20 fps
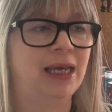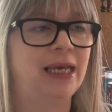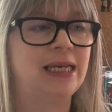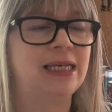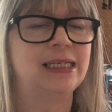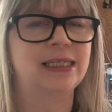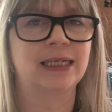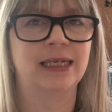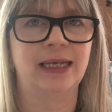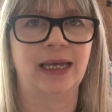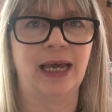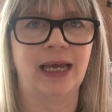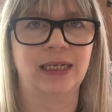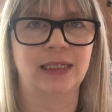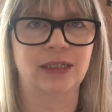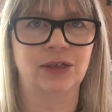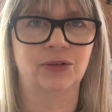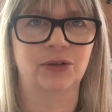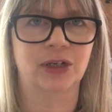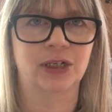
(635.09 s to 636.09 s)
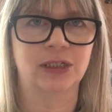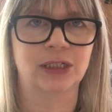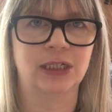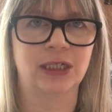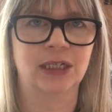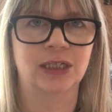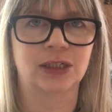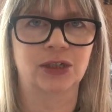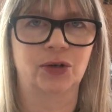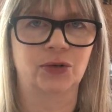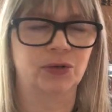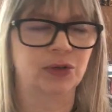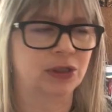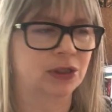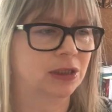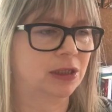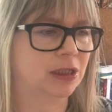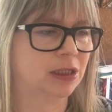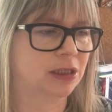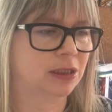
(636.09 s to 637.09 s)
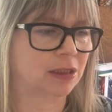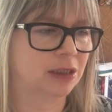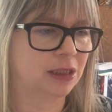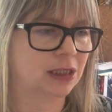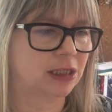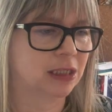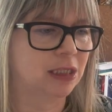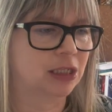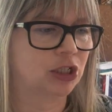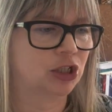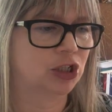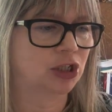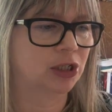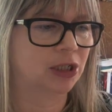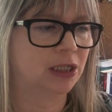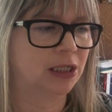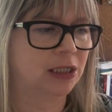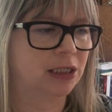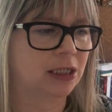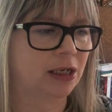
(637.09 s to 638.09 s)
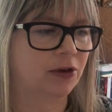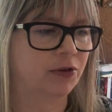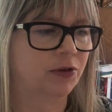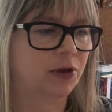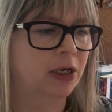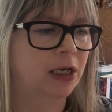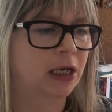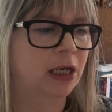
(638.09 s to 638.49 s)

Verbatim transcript: easily 80 or 90 years old, this edition in itself.